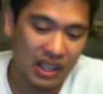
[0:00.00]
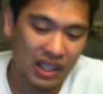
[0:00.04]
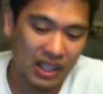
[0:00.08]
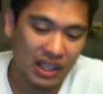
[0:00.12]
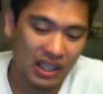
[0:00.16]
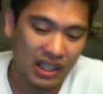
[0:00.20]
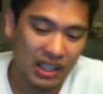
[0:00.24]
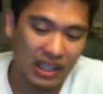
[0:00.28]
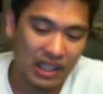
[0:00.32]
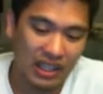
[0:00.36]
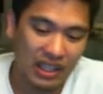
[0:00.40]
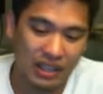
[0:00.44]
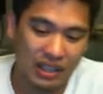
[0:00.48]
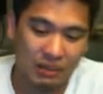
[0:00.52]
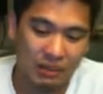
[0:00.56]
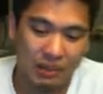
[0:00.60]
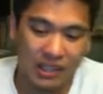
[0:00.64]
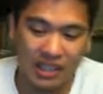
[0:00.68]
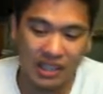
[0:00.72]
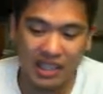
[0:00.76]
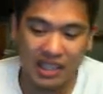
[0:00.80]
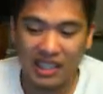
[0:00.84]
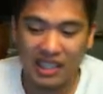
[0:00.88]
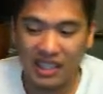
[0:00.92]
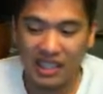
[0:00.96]
It has
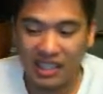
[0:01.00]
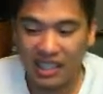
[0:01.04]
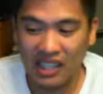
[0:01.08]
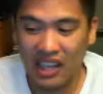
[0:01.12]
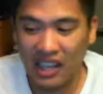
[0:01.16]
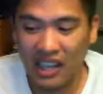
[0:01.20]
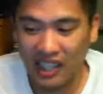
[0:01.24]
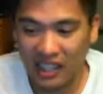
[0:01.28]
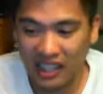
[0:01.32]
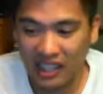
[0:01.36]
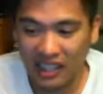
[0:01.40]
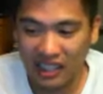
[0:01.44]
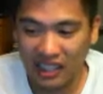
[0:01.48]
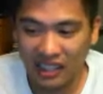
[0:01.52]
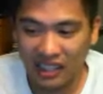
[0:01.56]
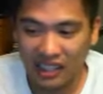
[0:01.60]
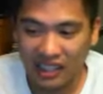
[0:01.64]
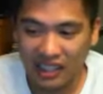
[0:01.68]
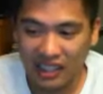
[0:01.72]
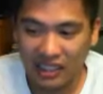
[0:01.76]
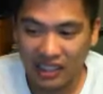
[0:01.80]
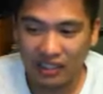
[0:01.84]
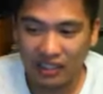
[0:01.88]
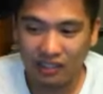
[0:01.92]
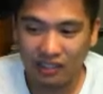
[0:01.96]
been steady
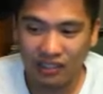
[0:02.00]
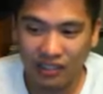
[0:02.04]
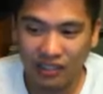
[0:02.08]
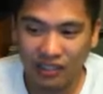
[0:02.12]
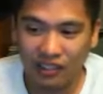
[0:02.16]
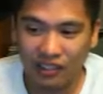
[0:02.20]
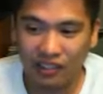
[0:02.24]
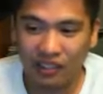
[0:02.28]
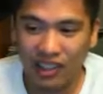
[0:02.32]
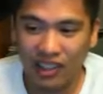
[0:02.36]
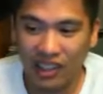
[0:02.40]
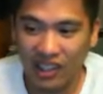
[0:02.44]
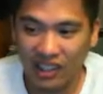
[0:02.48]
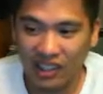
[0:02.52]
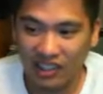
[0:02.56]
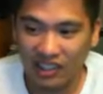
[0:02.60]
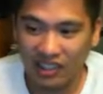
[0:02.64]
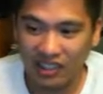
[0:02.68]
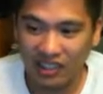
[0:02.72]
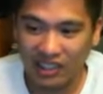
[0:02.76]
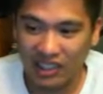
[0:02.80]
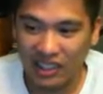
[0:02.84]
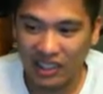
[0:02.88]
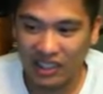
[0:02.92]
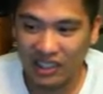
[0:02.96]
for a
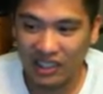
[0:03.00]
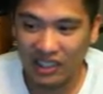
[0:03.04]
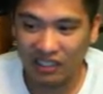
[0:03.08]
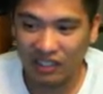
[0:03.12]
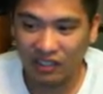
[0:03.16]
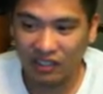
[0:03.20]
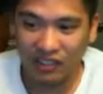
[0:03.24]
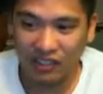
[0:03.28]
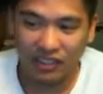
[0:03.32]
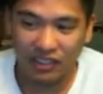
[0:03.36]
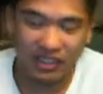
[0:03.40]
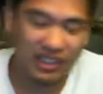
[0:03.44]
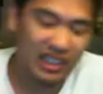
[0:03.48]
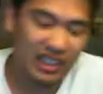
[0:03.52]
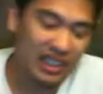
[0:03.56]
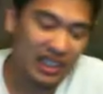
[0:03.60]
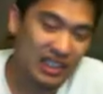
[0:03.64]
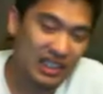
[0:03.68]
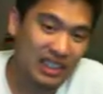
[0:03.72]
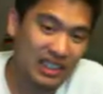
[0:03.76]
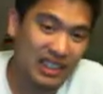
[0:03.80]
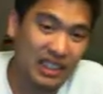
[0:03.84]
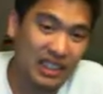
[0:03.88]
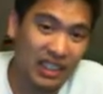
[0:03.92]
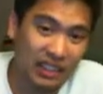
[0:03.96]
while. He
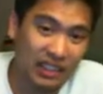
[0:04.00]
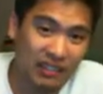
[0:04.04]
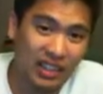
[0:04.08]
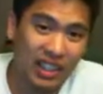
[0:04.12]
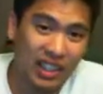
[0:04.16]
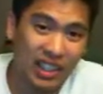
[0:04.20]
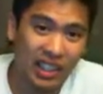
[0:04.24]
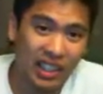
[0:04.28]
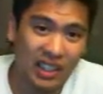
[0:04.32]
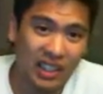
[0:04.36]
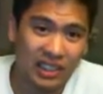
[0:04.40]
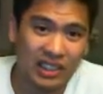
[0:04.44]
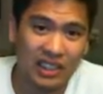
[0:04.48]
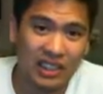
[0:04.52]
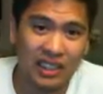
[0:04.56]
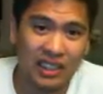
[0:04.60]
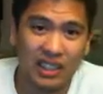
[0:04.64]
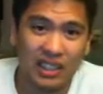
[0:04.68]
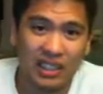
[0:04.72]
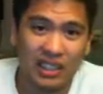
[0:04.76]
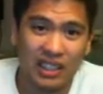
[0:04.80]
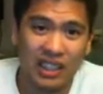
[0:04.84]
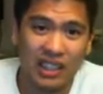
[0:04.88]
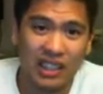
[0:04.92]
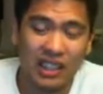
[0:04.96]
has given
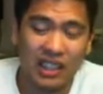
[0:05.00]
us